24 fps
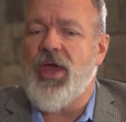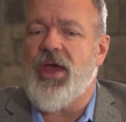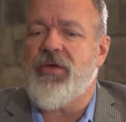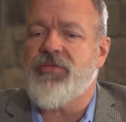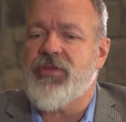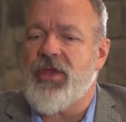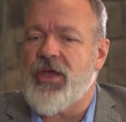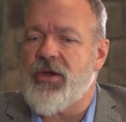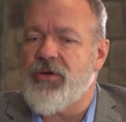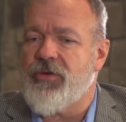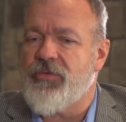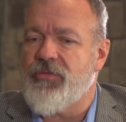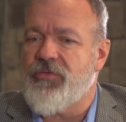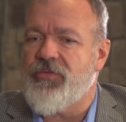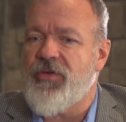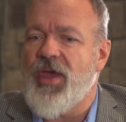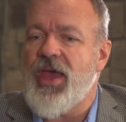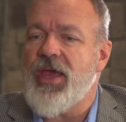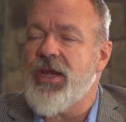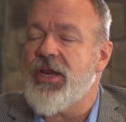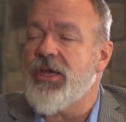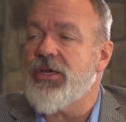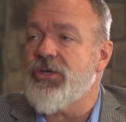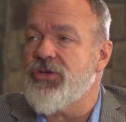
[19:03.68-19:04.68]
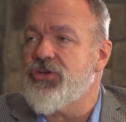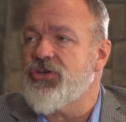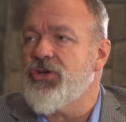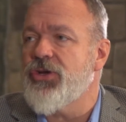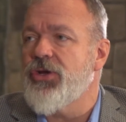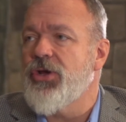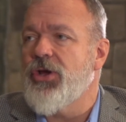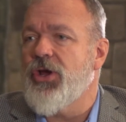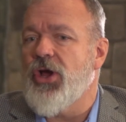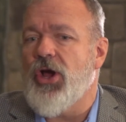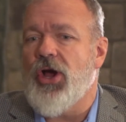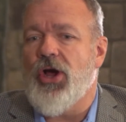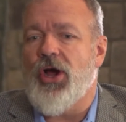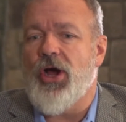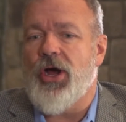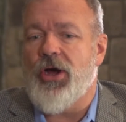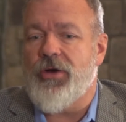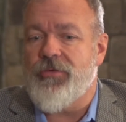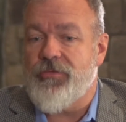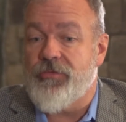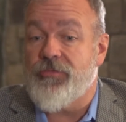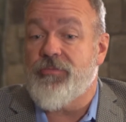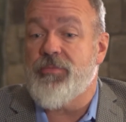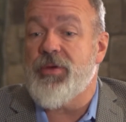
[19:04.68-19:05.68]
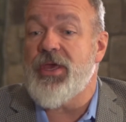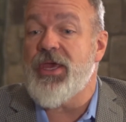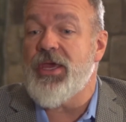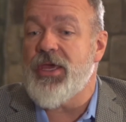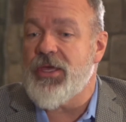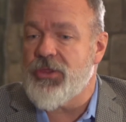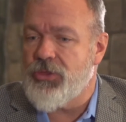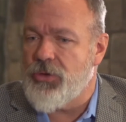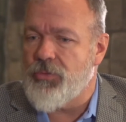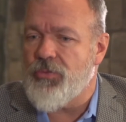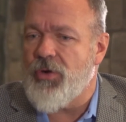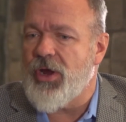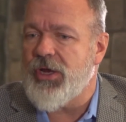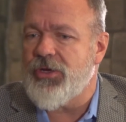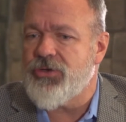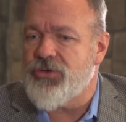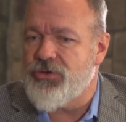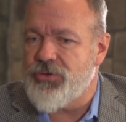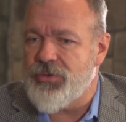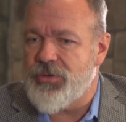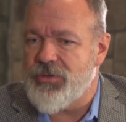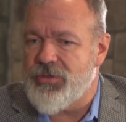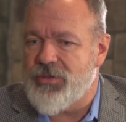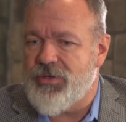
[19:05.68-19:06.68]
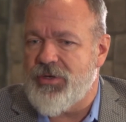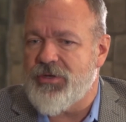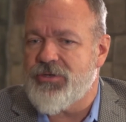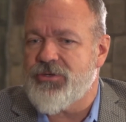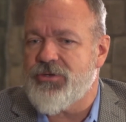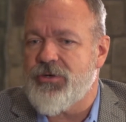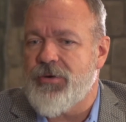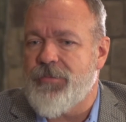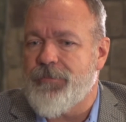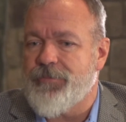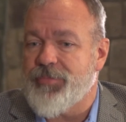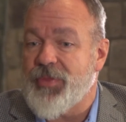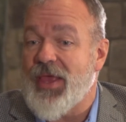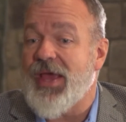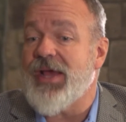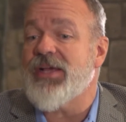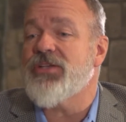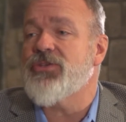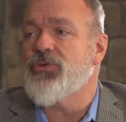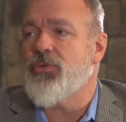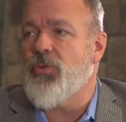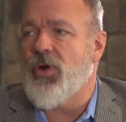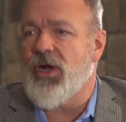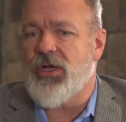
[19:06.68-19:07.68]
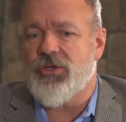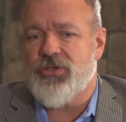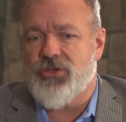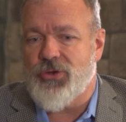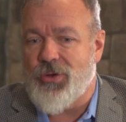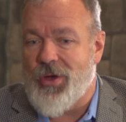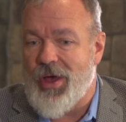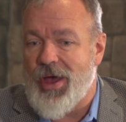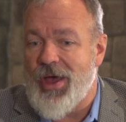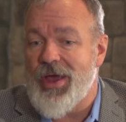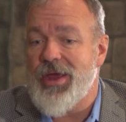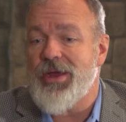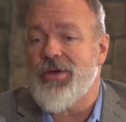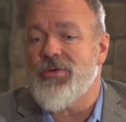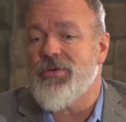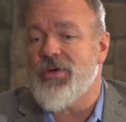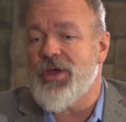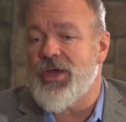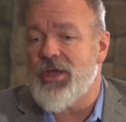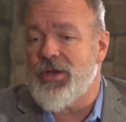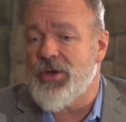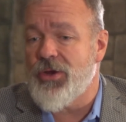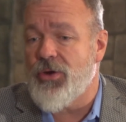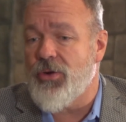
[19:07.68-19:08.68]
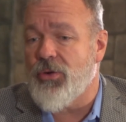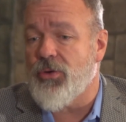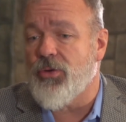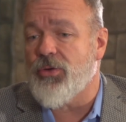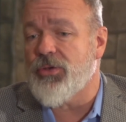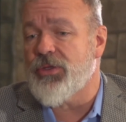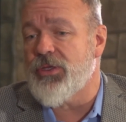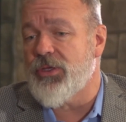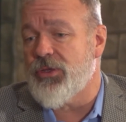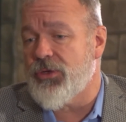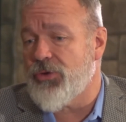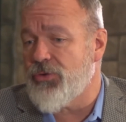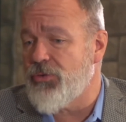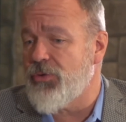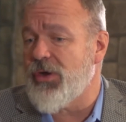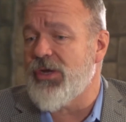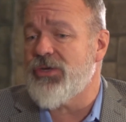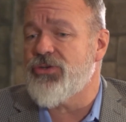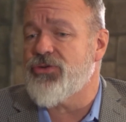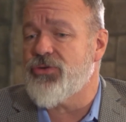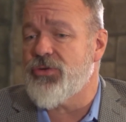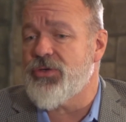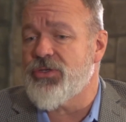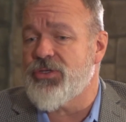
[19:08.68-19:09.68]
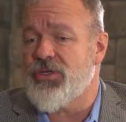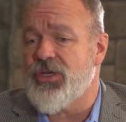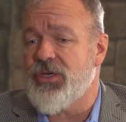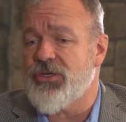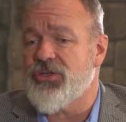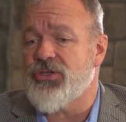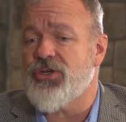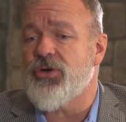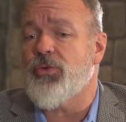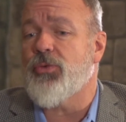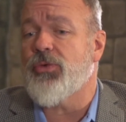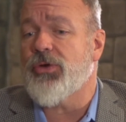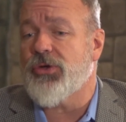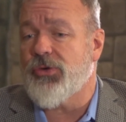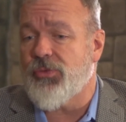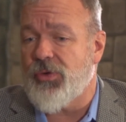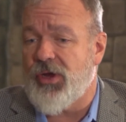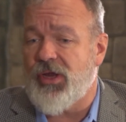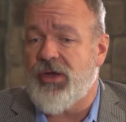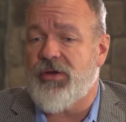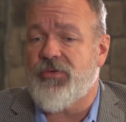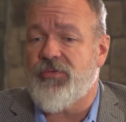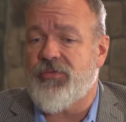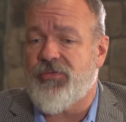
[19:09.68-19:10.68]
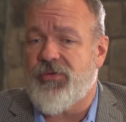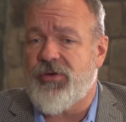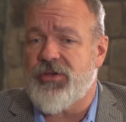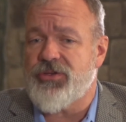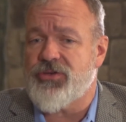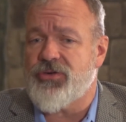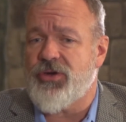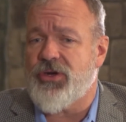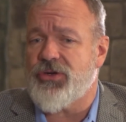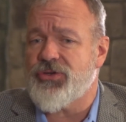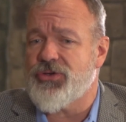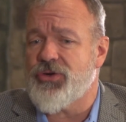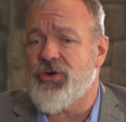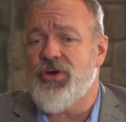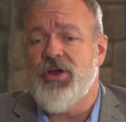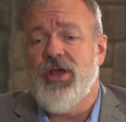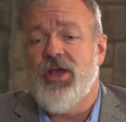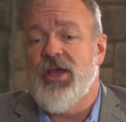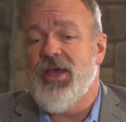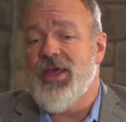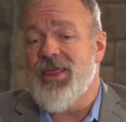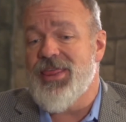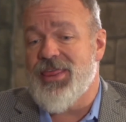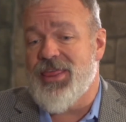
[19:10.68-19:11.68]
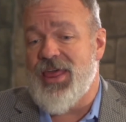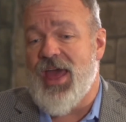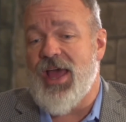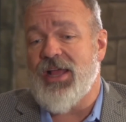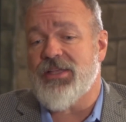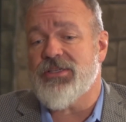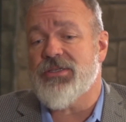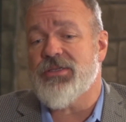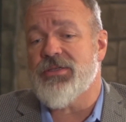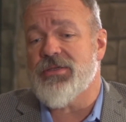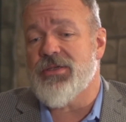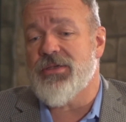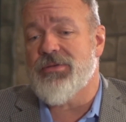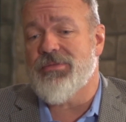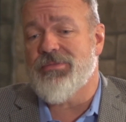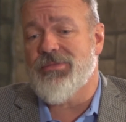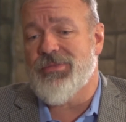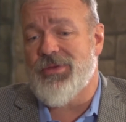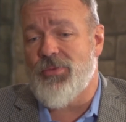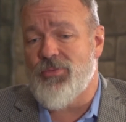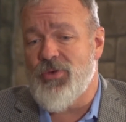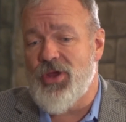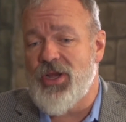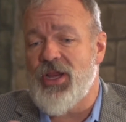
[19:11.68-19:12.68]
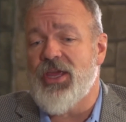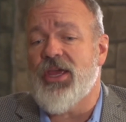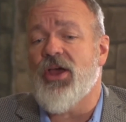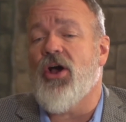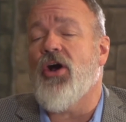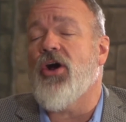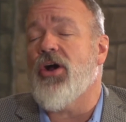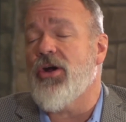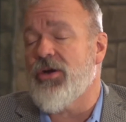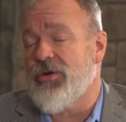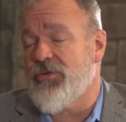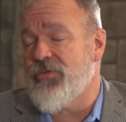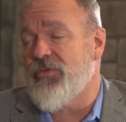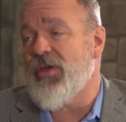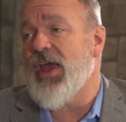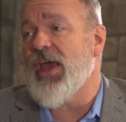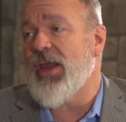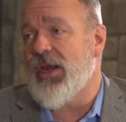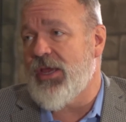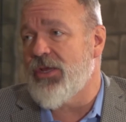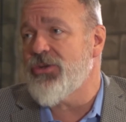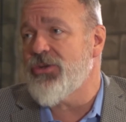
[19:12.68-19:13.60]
have that advantage of being in the right jurisdiction as well. So high grade gold in a great jurisdiction with great infrastructure, that's really our advantage.